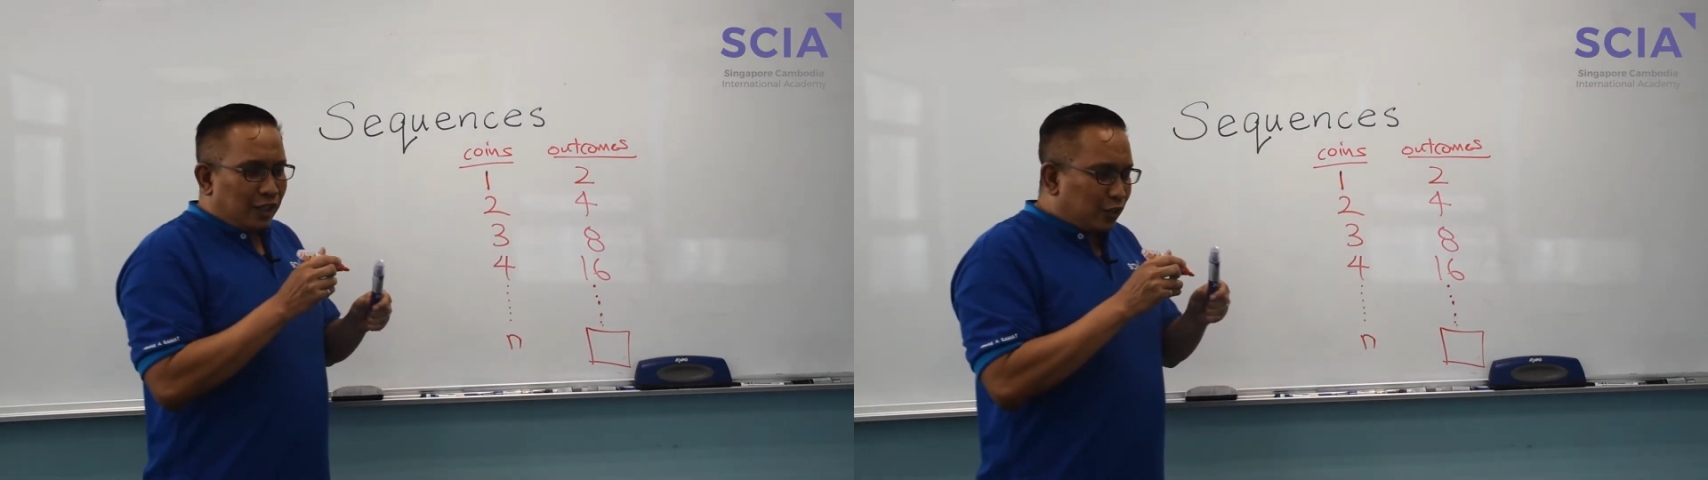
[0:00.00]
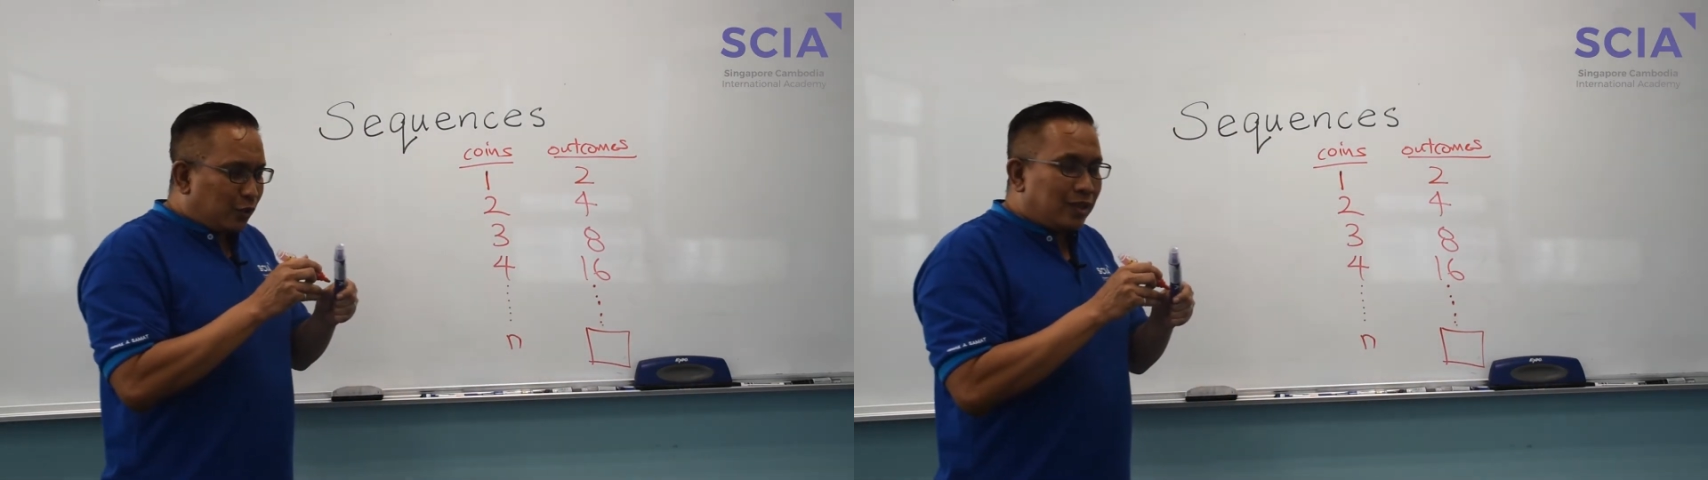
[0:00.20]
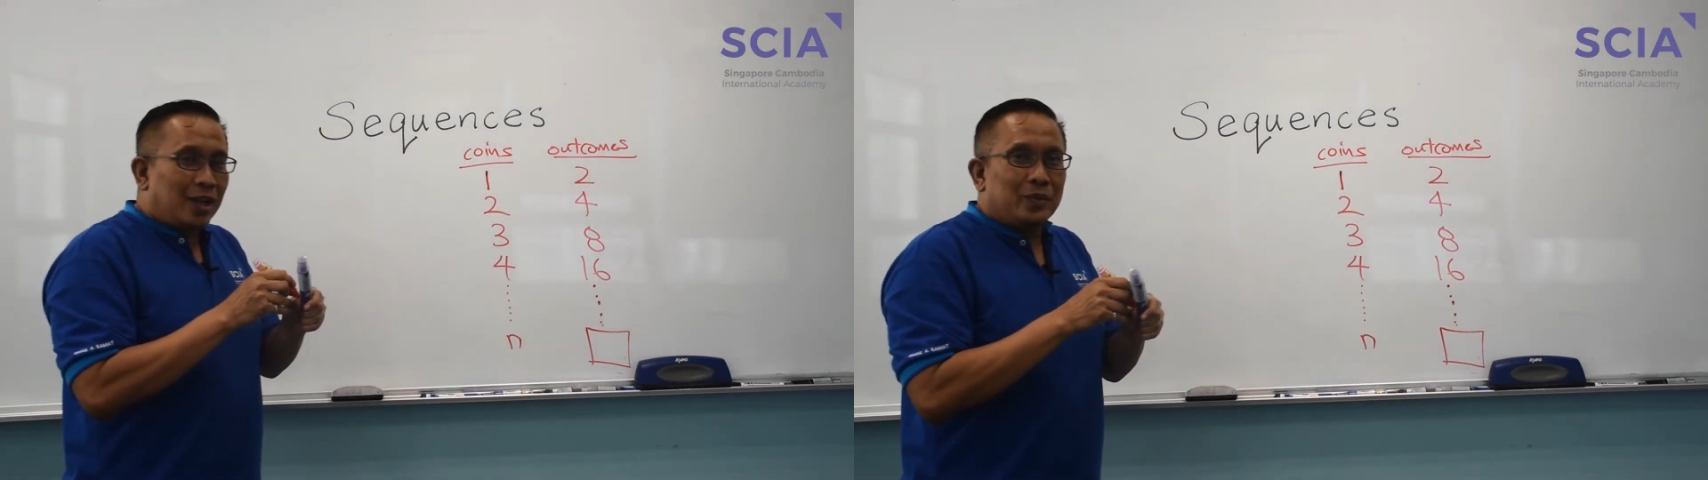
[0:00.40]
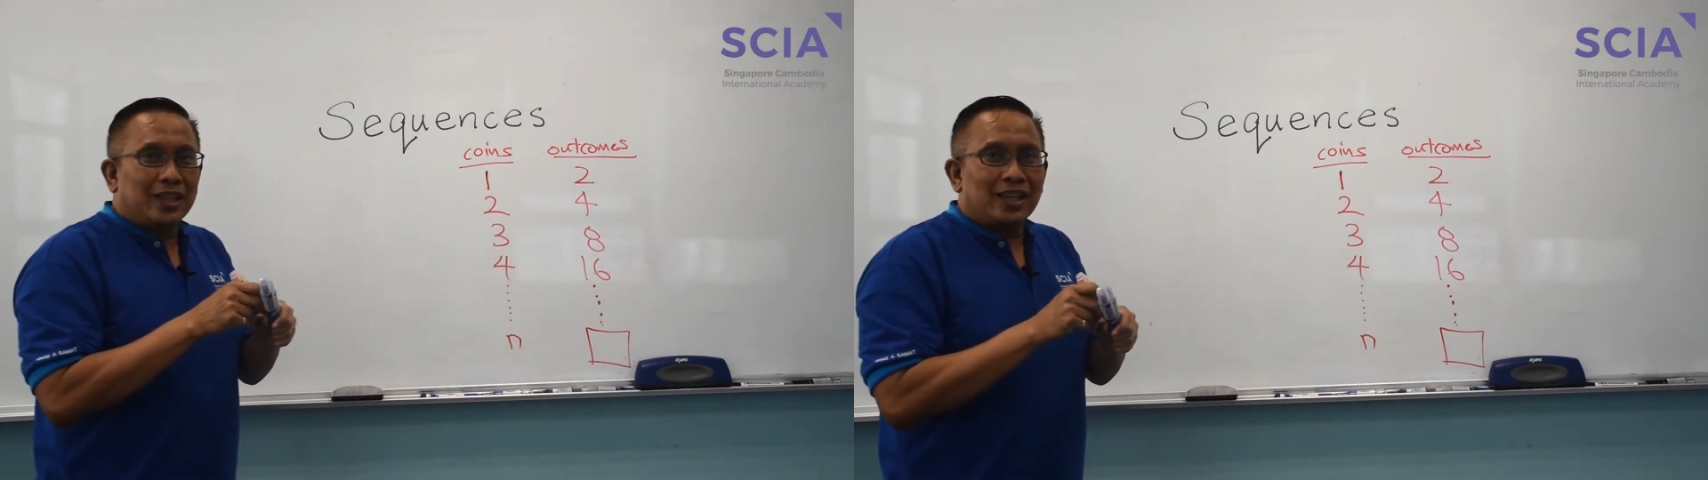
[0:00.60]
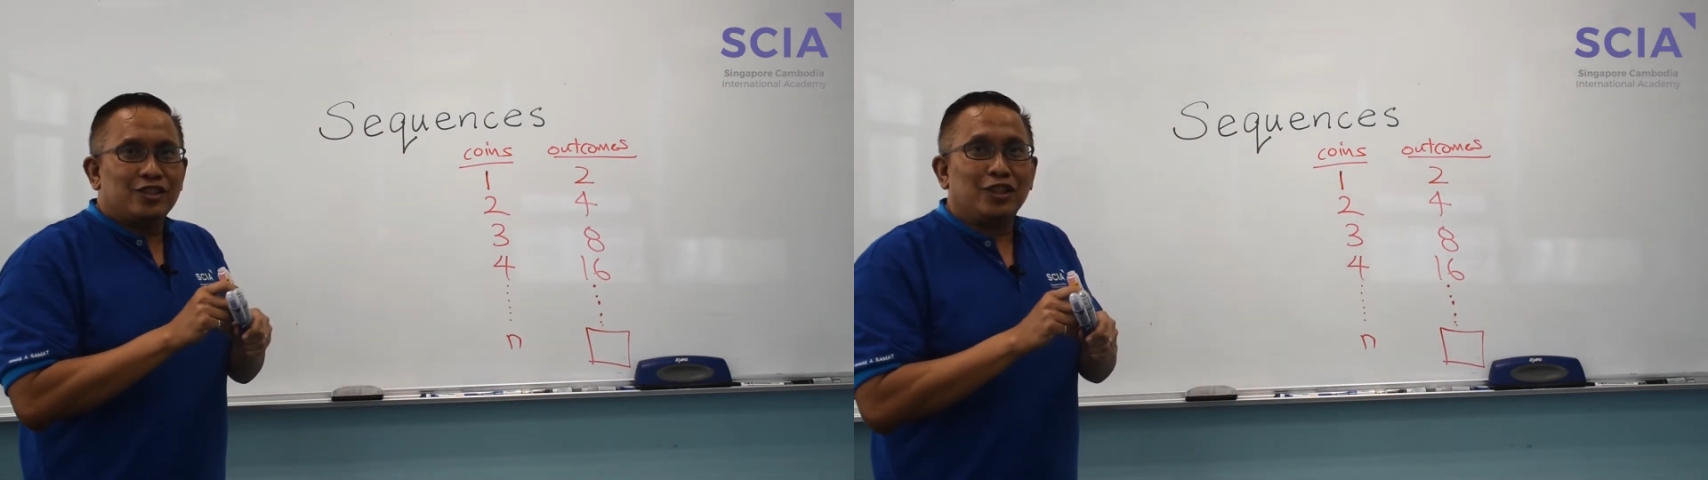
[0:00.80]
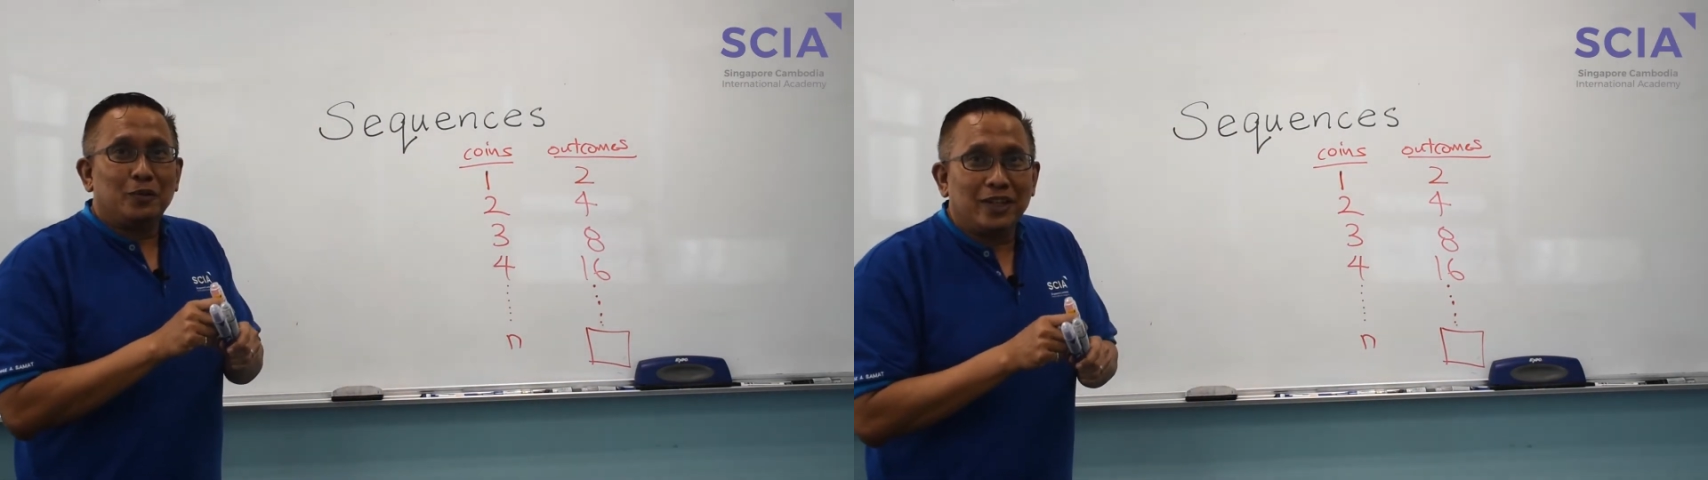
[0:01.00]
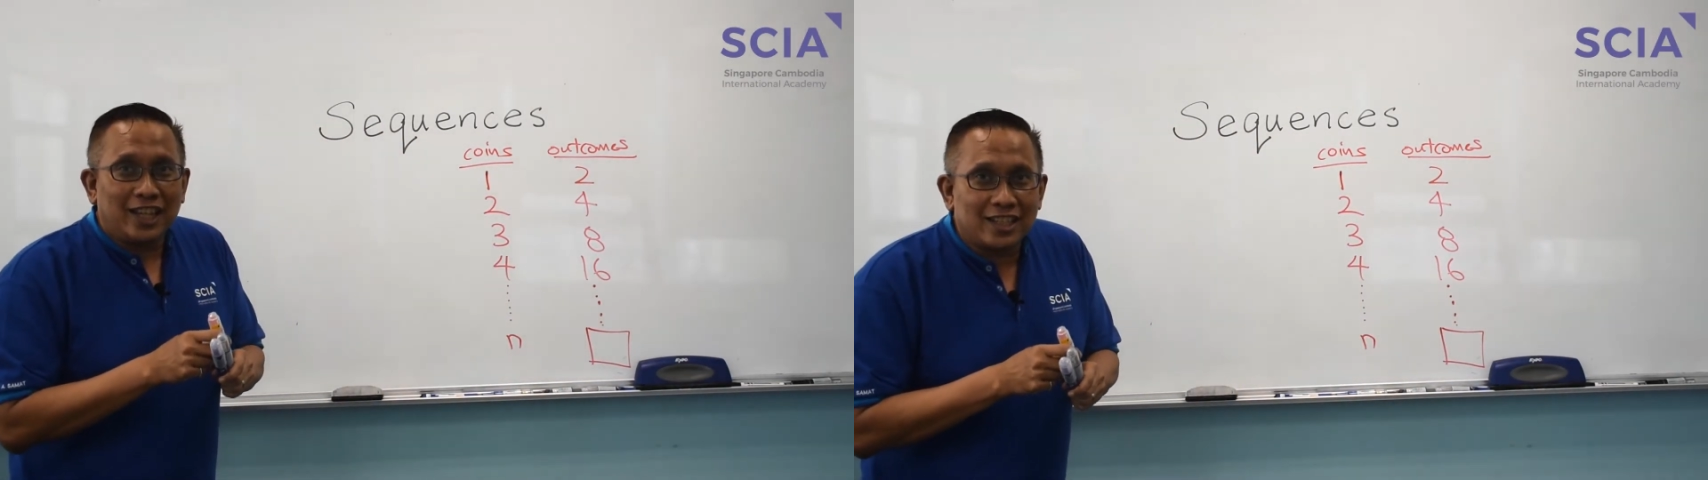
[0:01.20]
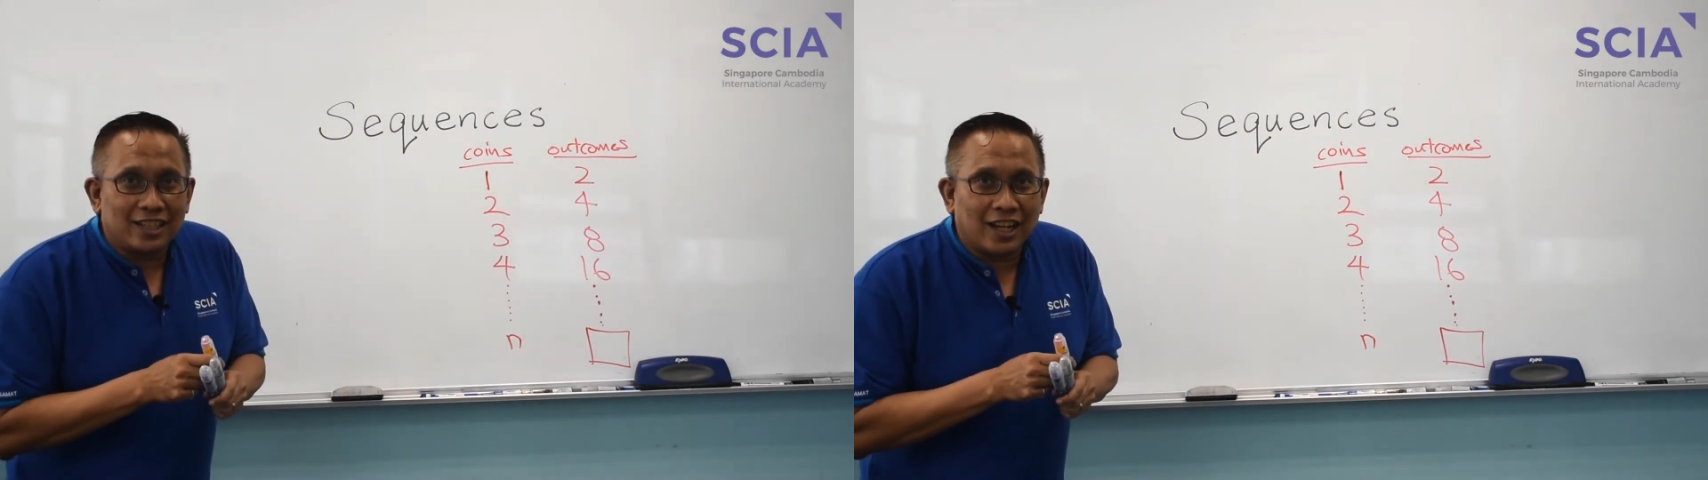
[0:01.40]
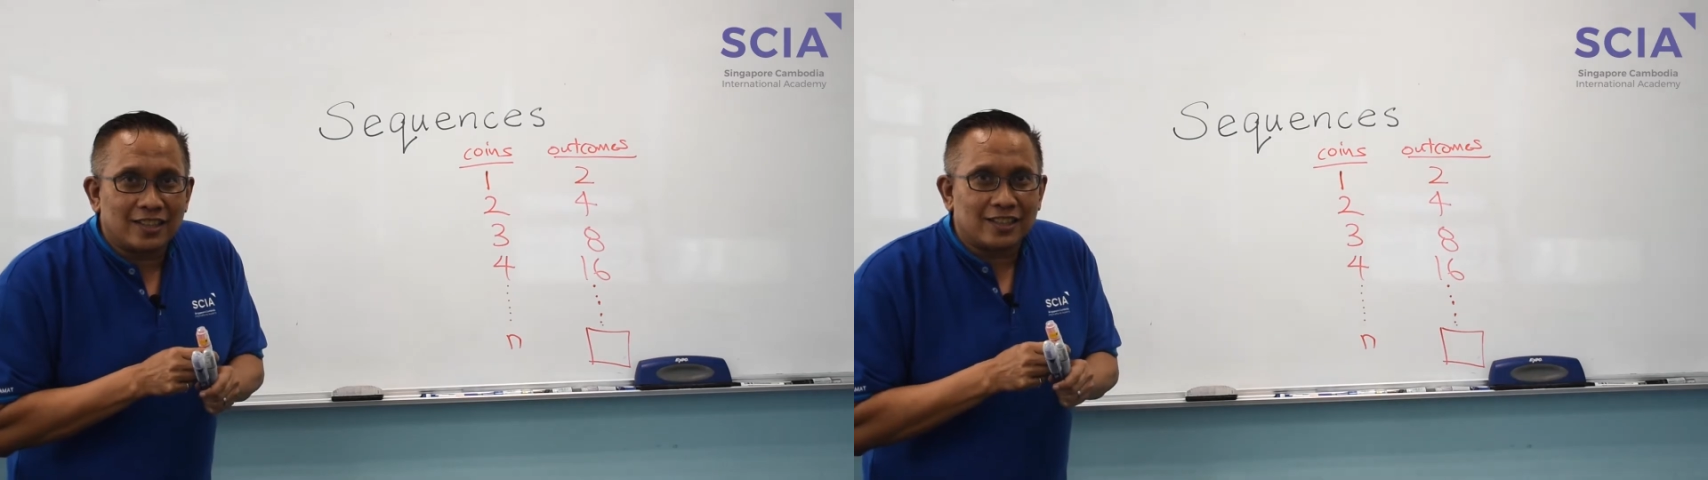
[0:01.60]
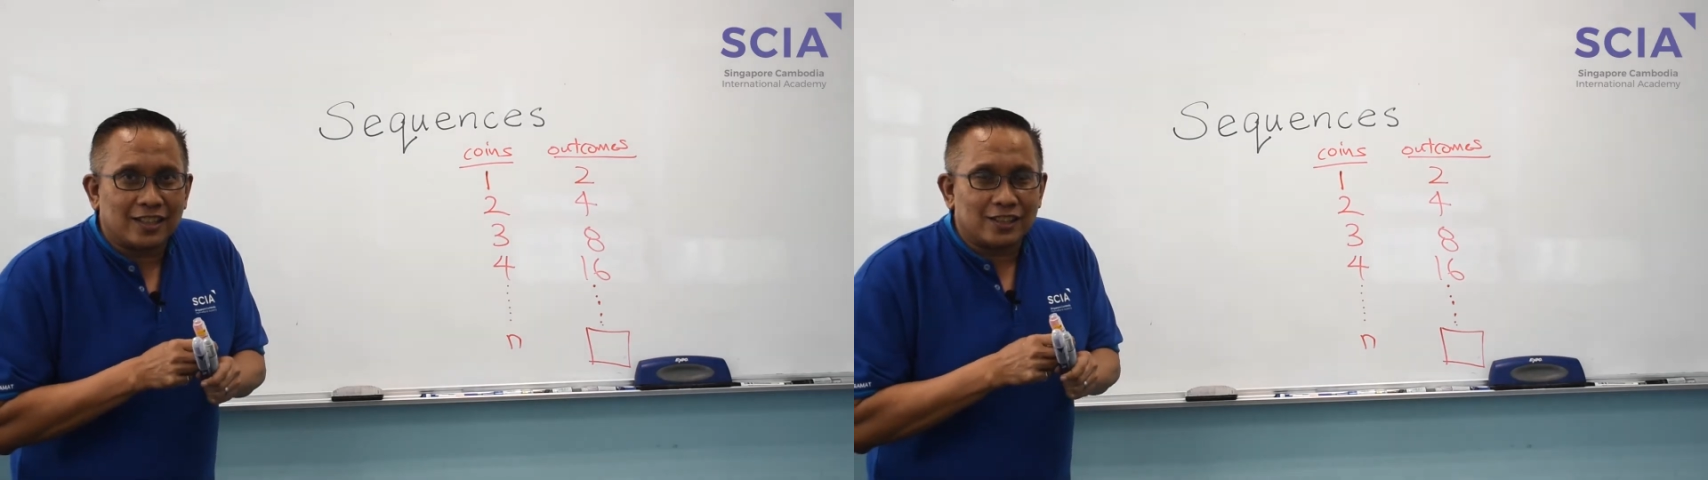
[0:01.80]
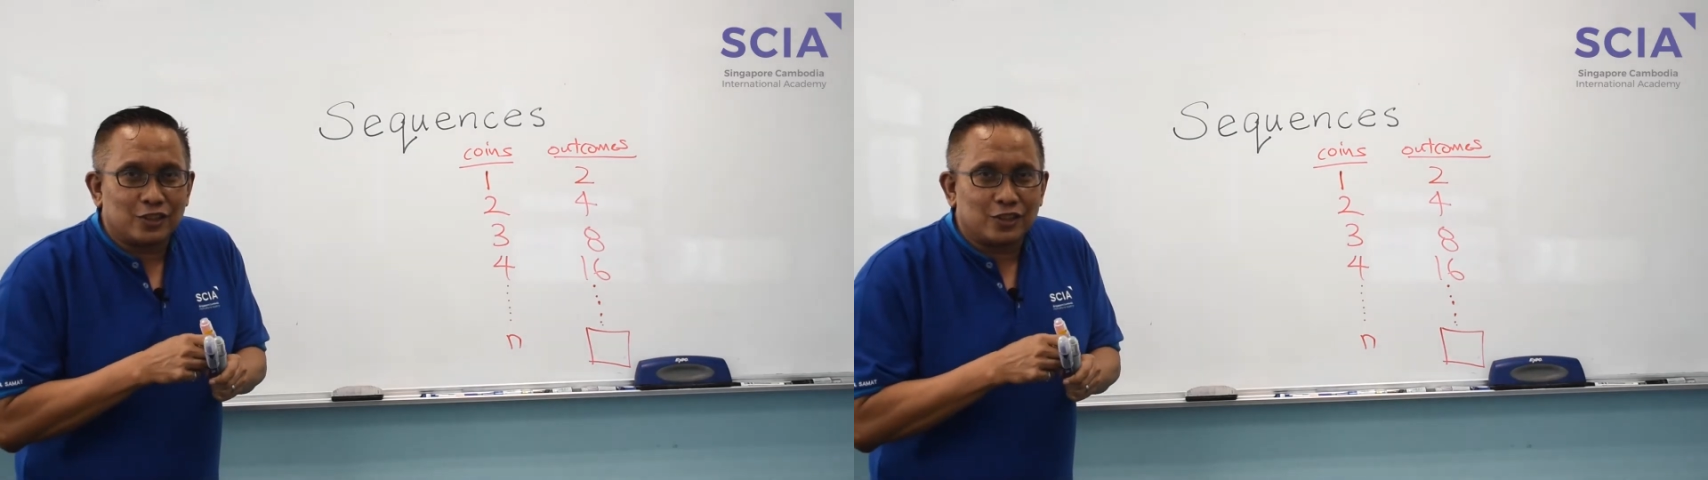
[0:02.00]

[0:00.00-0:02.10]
so that we can straight away get the answer.